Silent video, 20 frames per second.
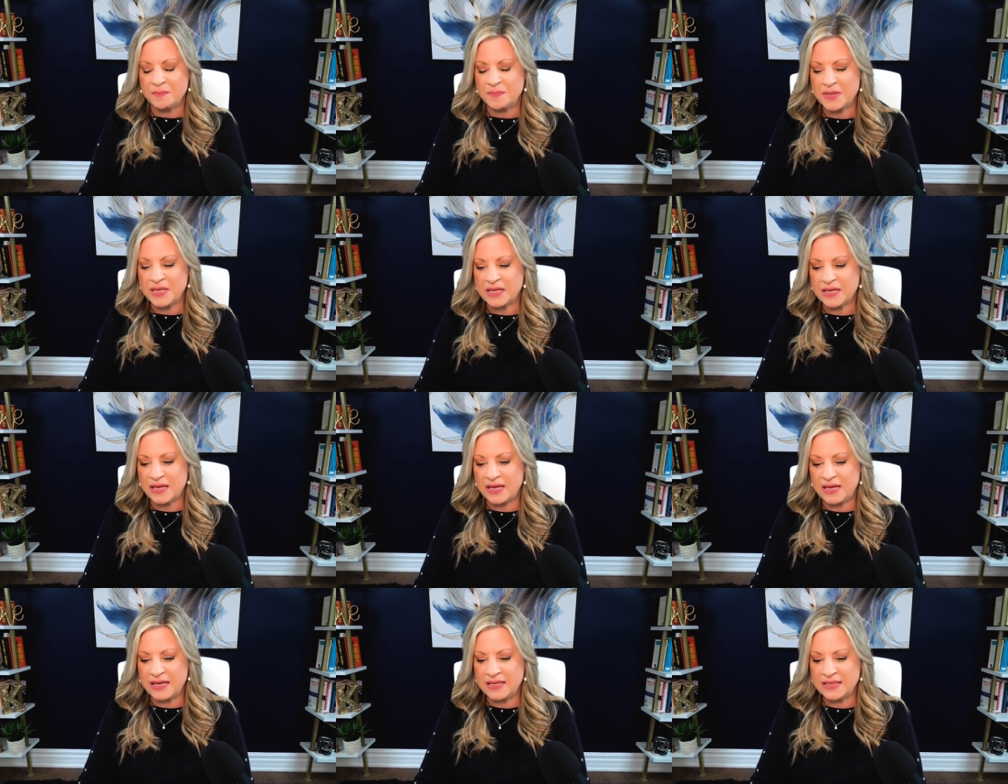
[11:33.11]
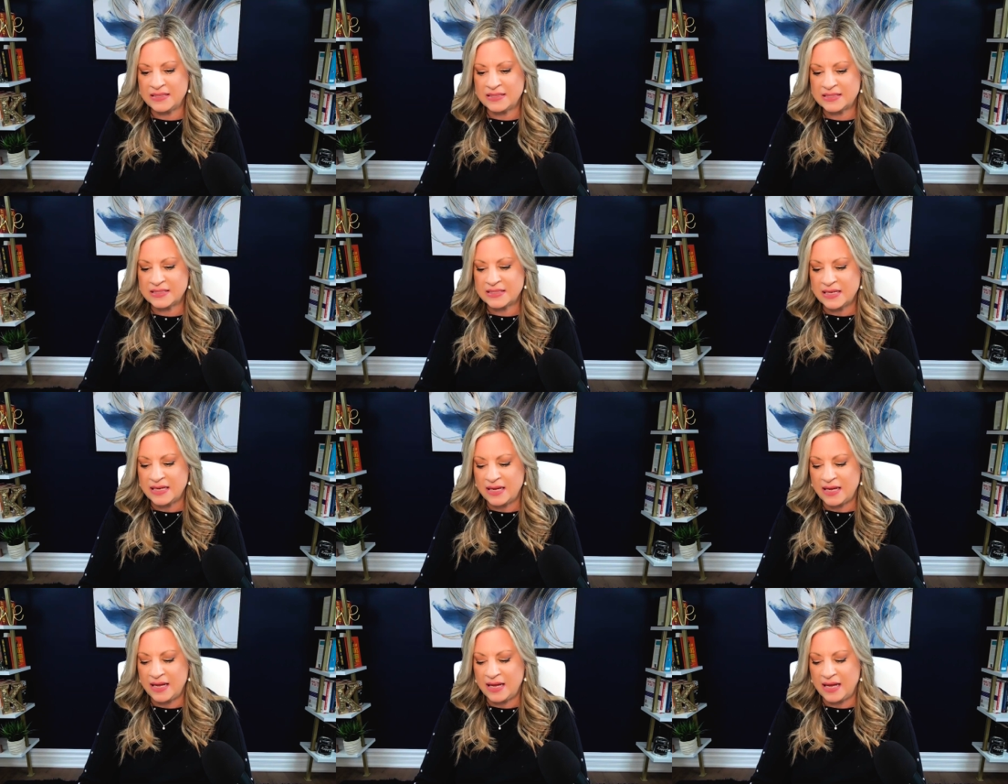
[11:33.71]
Because
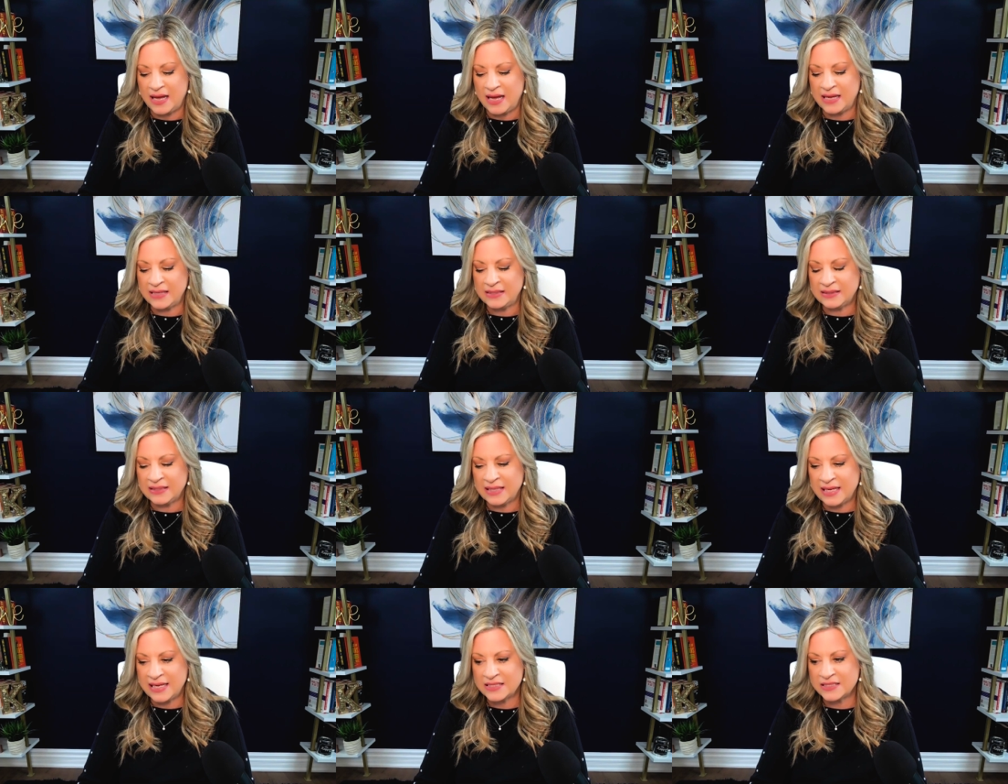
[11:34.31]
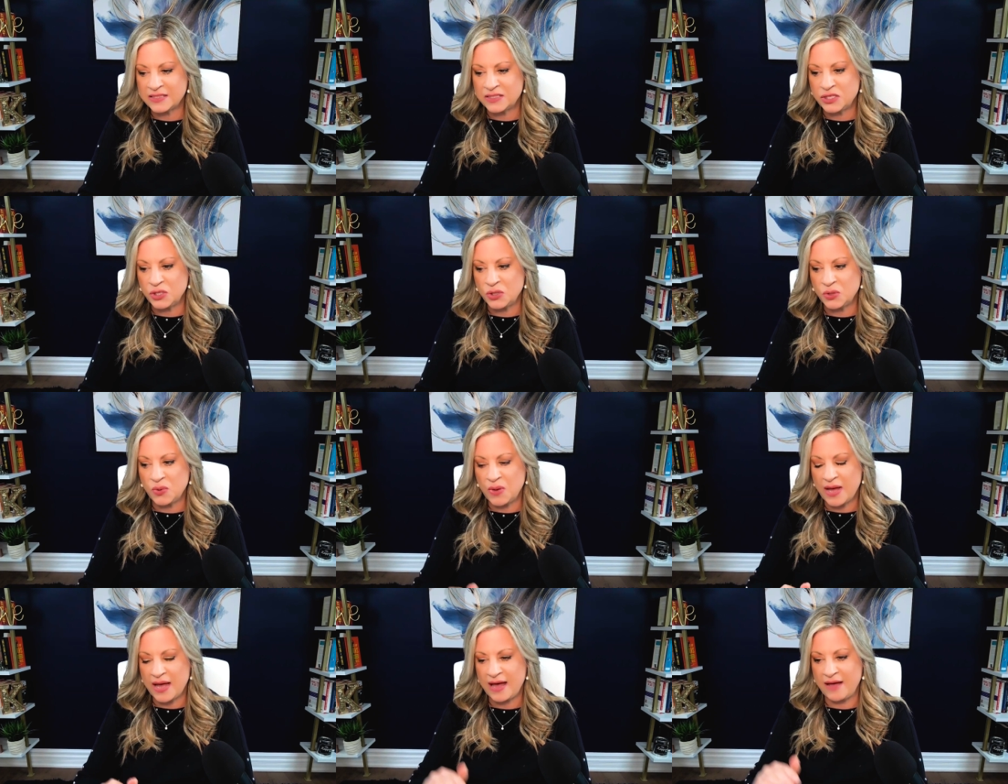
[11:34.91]
unless
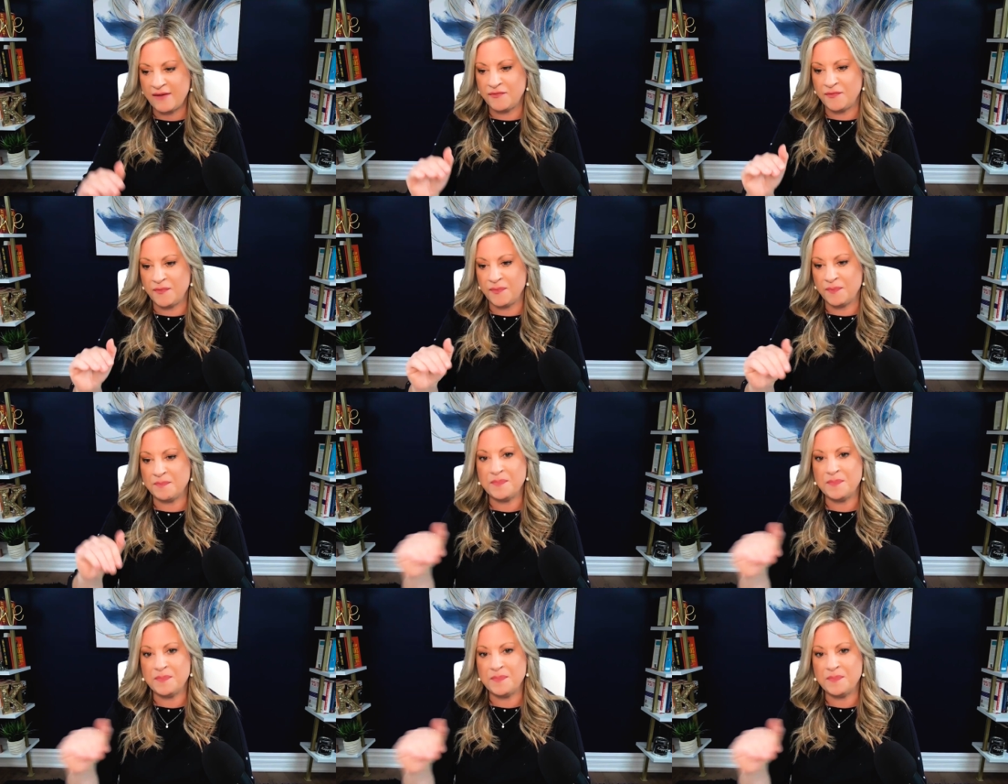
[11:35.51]
you have